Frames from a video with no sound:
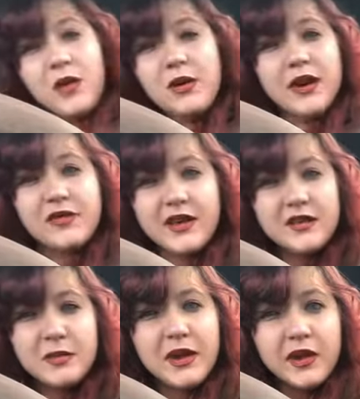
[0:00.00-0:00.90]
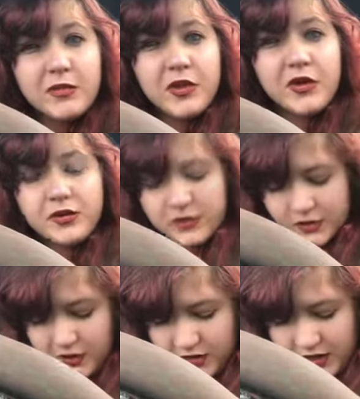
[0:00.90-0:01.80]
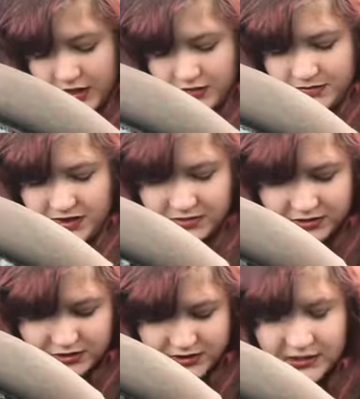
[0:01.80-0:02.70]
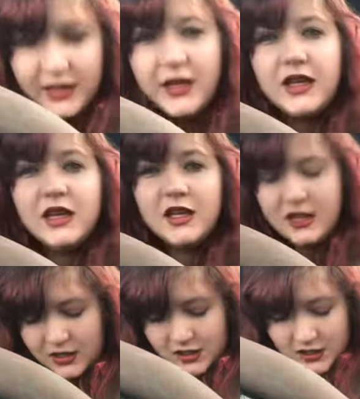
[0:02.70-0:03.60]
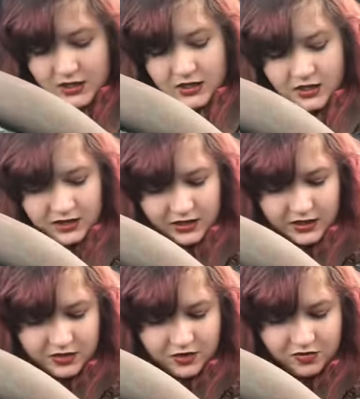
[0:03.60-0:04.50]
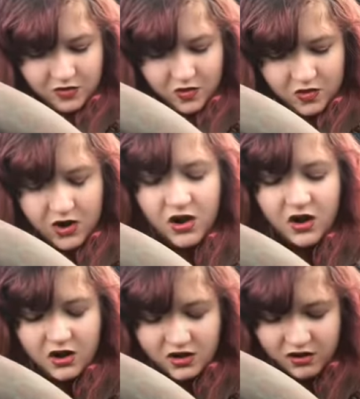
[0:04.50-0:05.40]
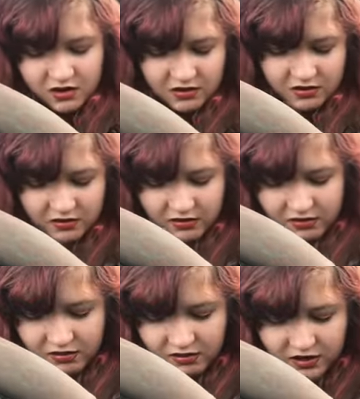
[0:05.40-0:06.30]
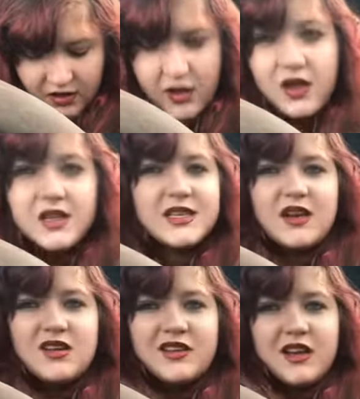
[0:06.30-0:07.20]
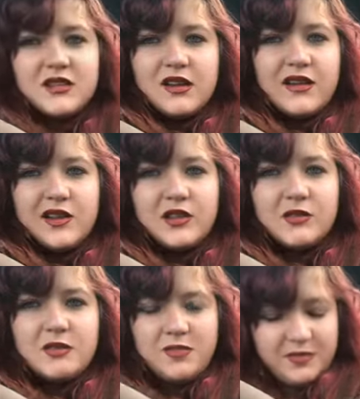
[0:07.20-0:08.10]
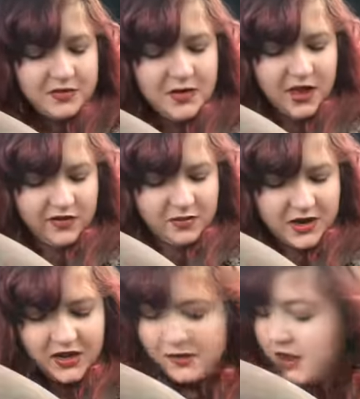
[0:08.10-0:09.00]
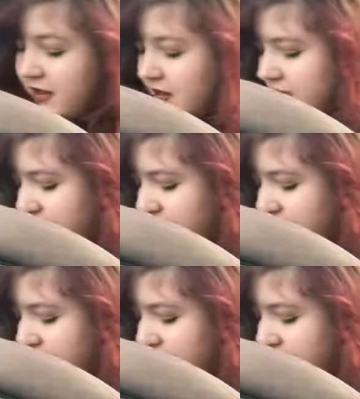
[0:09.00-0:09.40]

not wearing face makeup though, so you think you'd be able to see it, you know, more. Because I don't, as I told everybody in my other